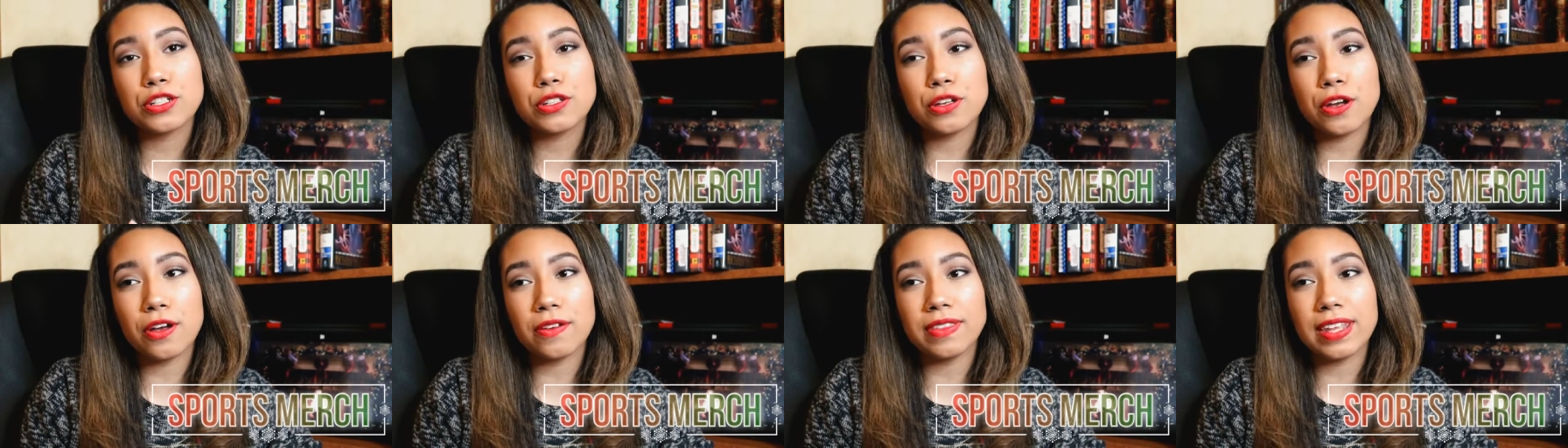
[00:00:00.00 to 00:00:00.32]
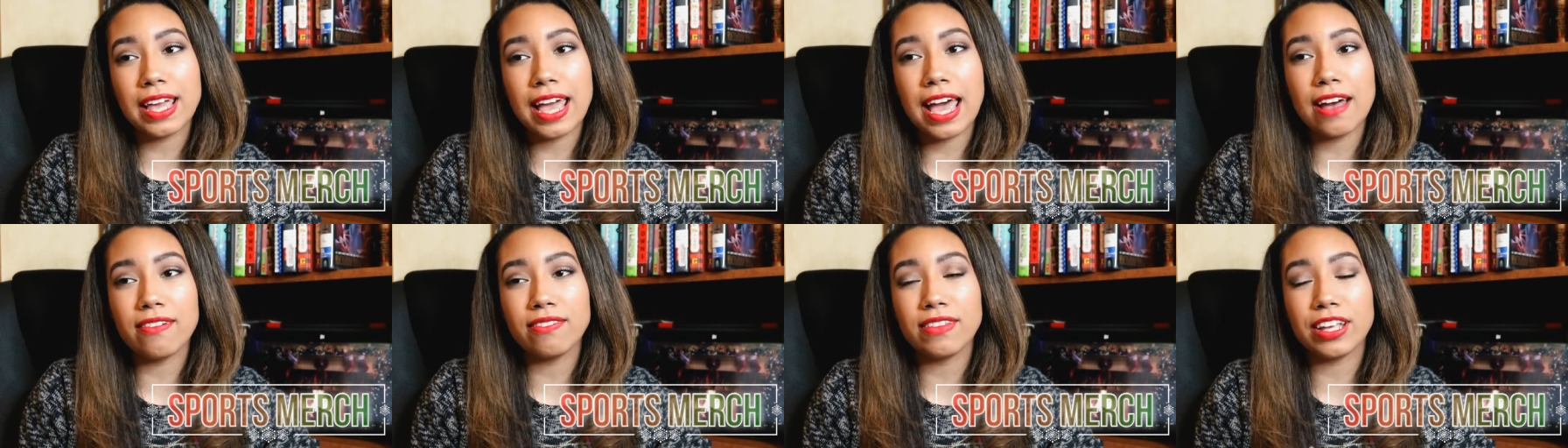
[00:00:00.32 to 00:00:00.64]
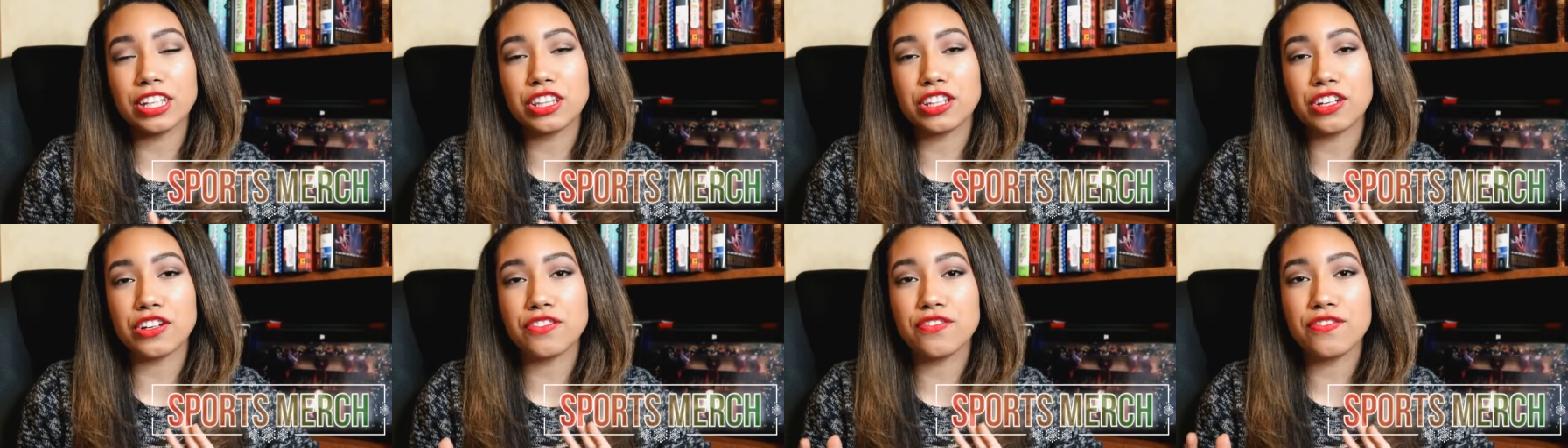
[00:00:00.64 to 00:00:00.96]
So if they have
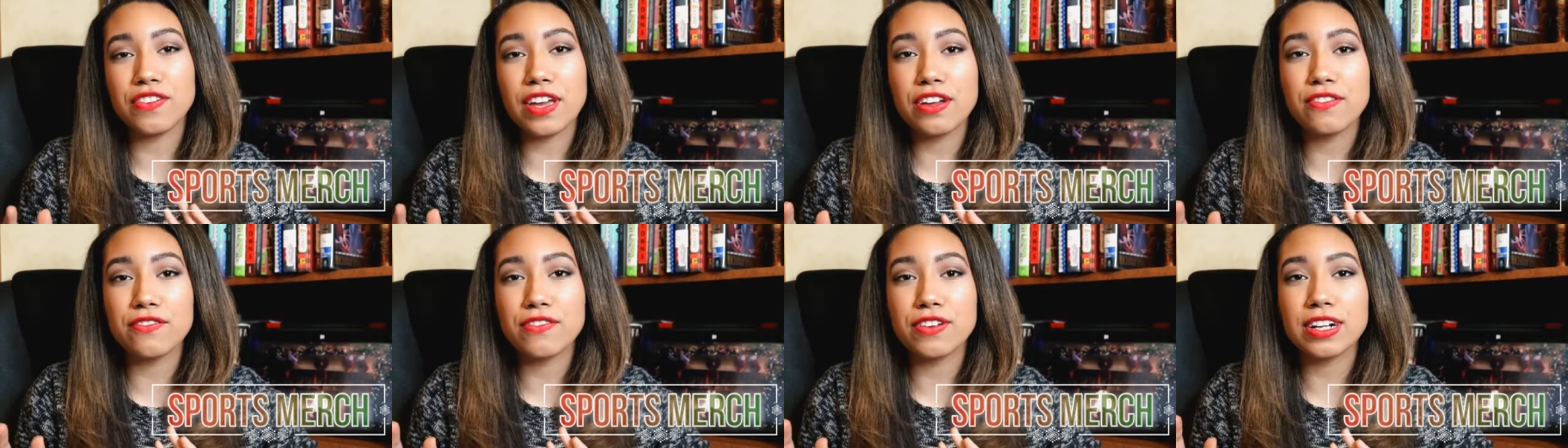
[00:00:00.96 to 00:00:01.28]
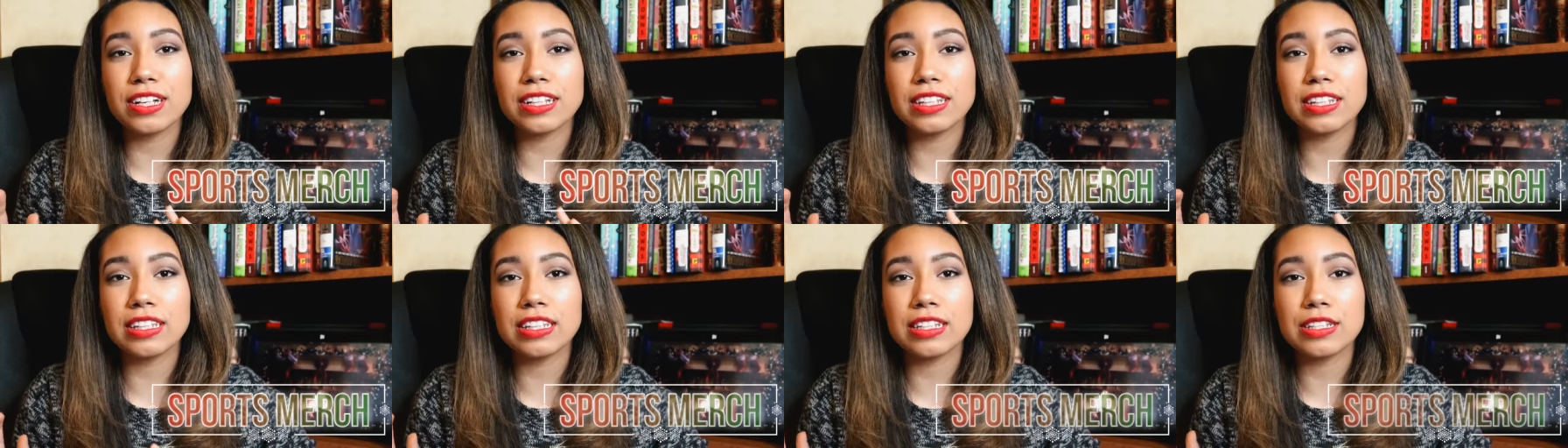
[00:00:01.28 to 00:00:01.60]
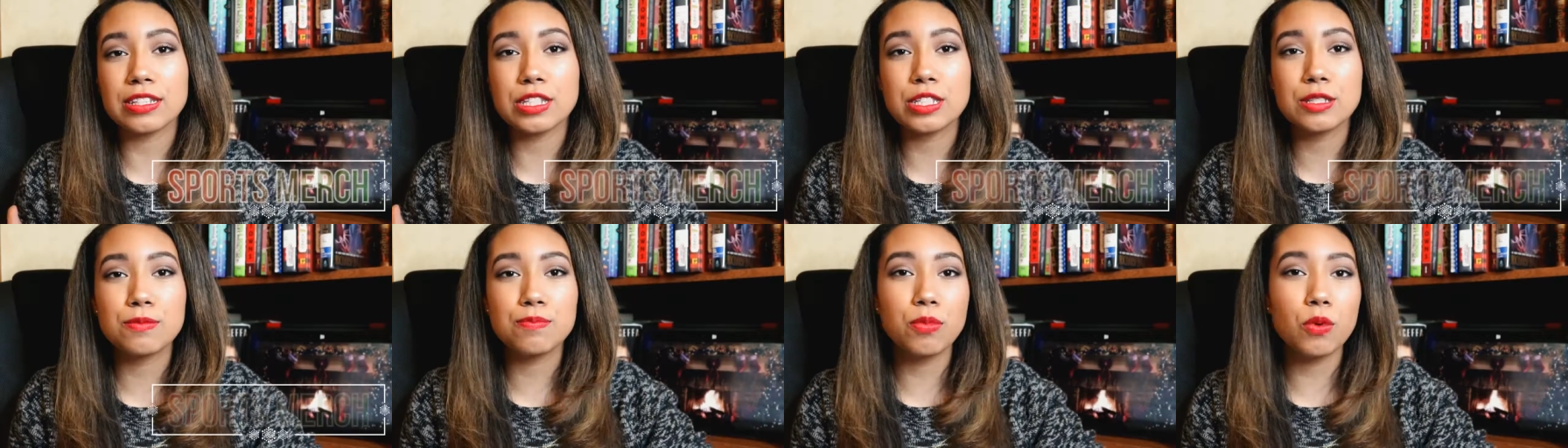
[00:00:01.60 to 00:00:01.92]
like their favorite
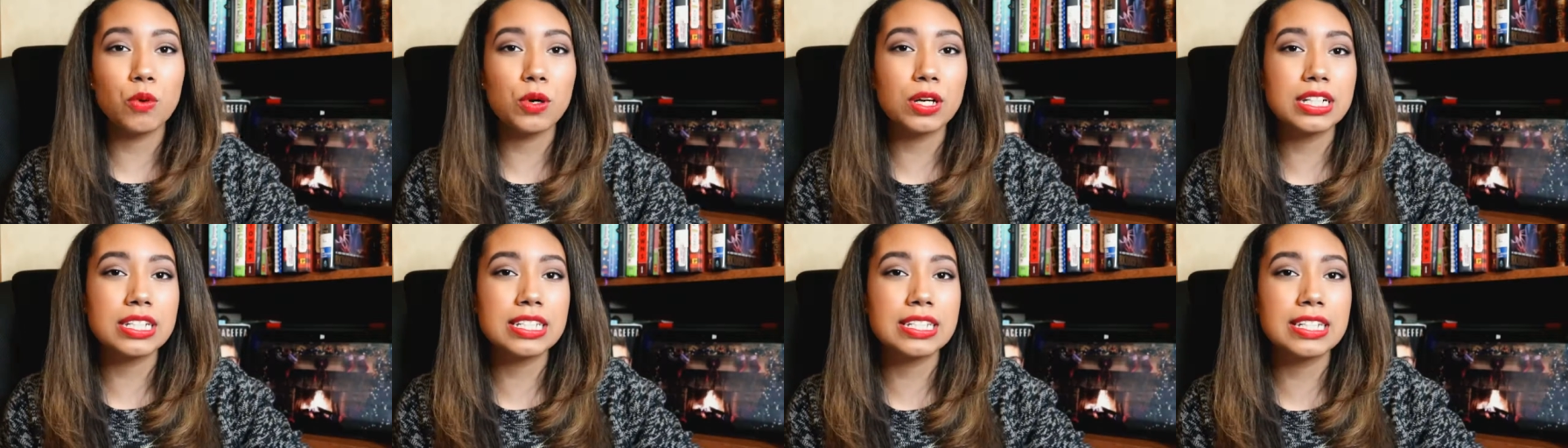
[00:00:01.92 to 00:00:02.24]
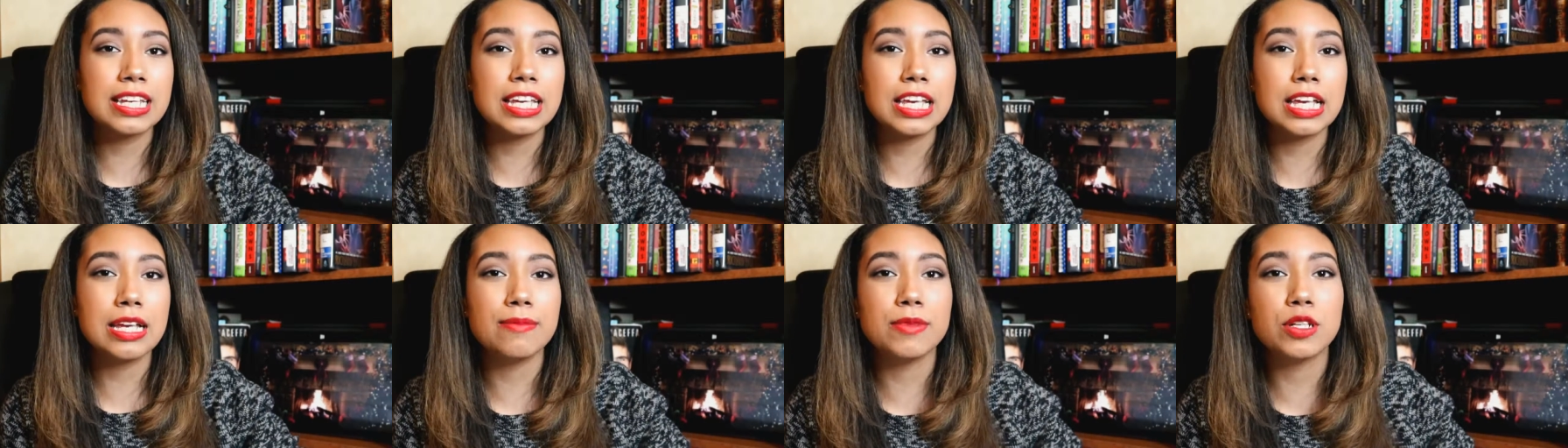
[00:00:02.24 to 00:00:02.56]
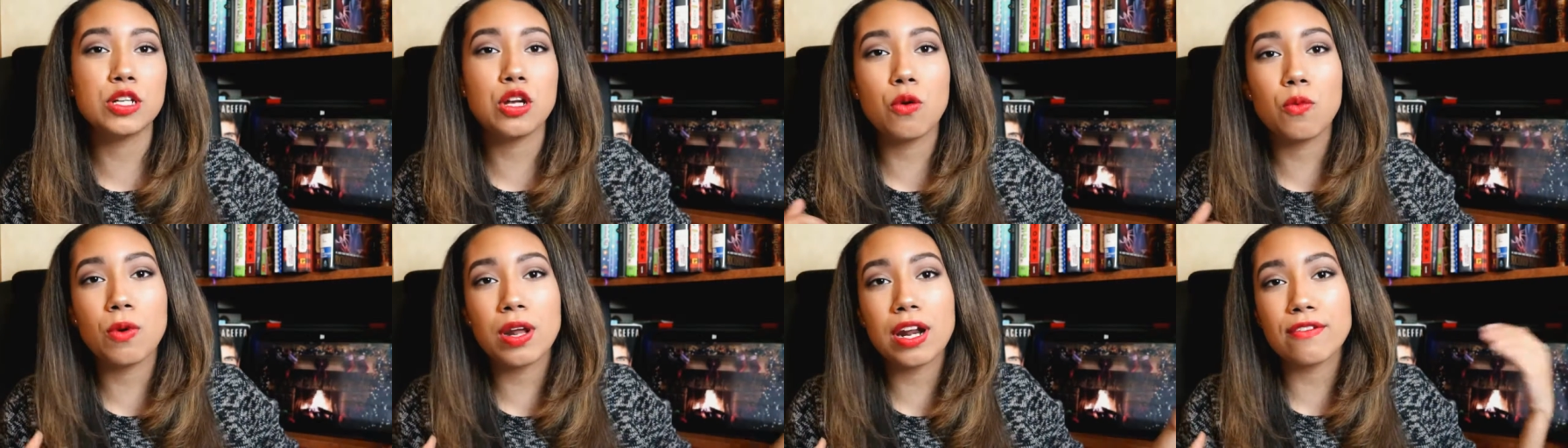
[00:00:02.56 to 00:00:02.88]
sports team, you
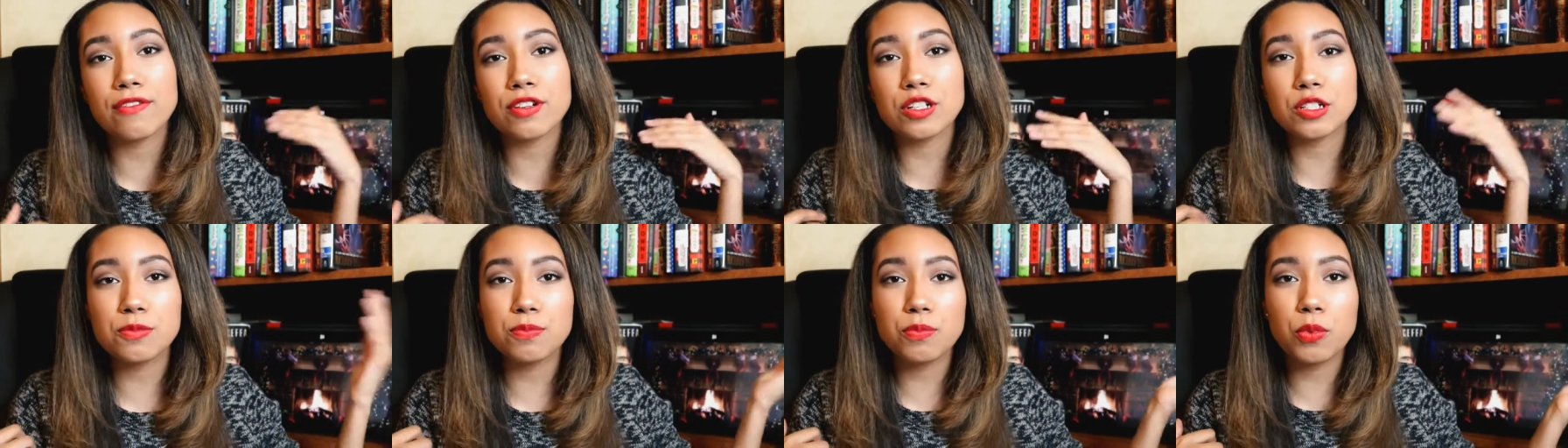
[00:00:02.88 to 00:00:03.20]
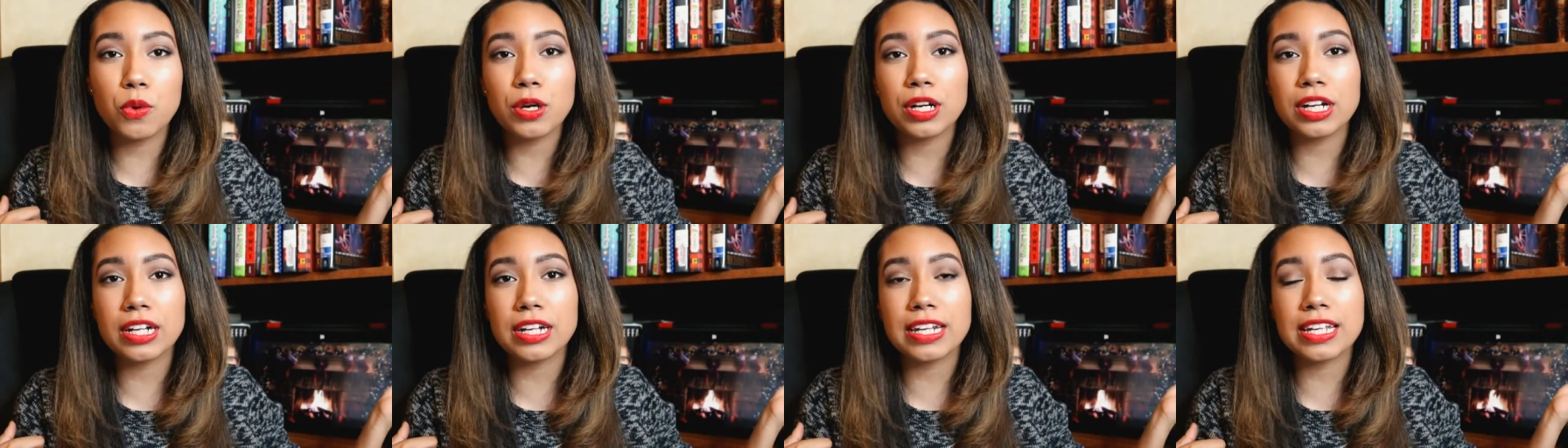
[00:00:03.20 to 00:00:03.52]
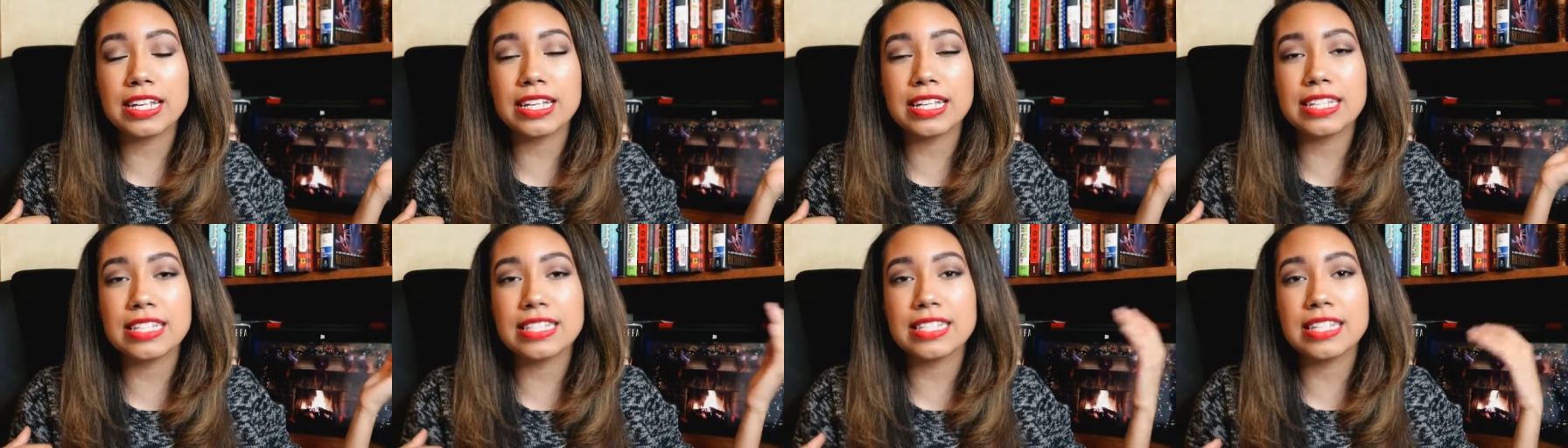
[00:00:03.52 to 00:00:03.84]
know, whatever sport it
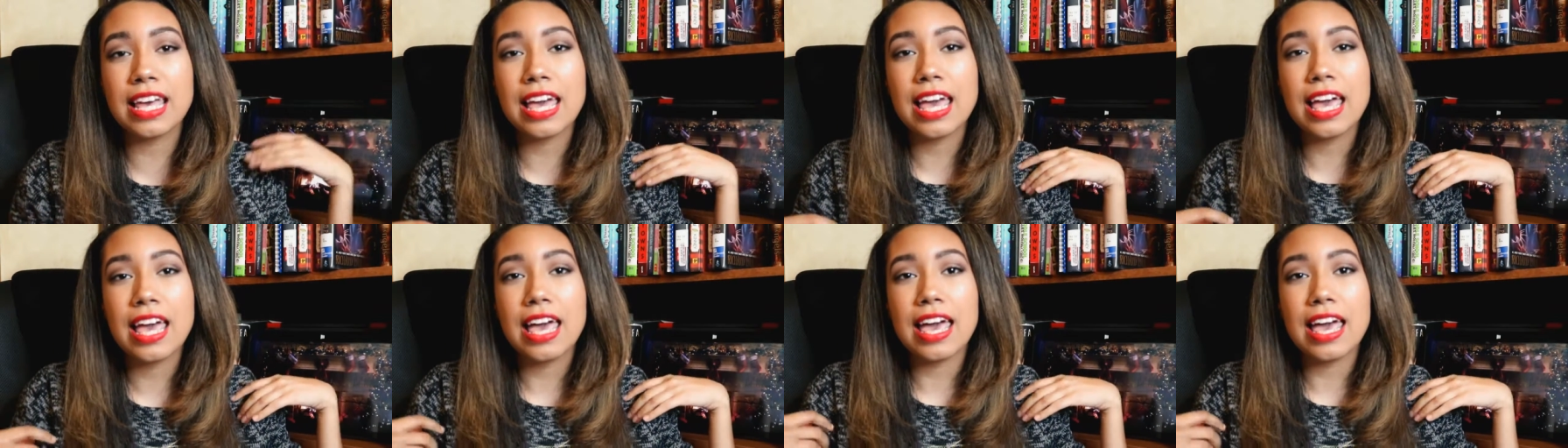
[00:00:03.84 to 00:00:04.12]
is,